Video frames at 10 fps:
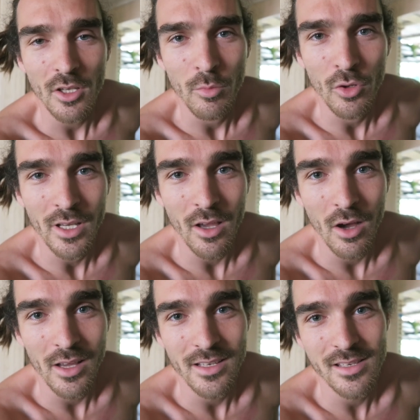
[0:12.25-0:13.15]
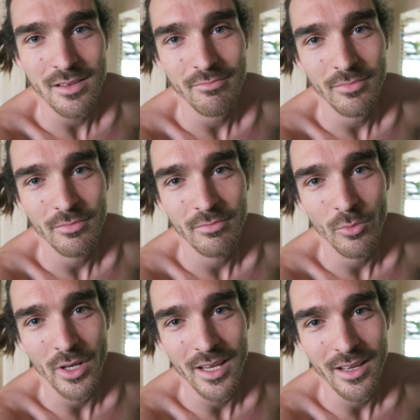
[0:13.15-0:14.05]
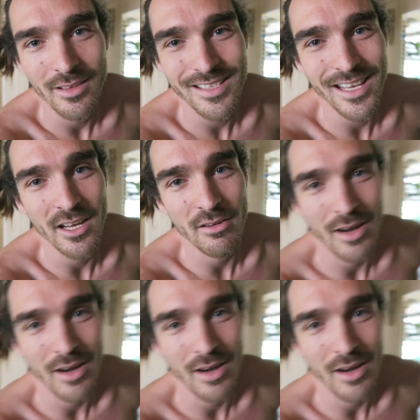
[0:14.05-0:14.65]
Good morning guys. We're sitting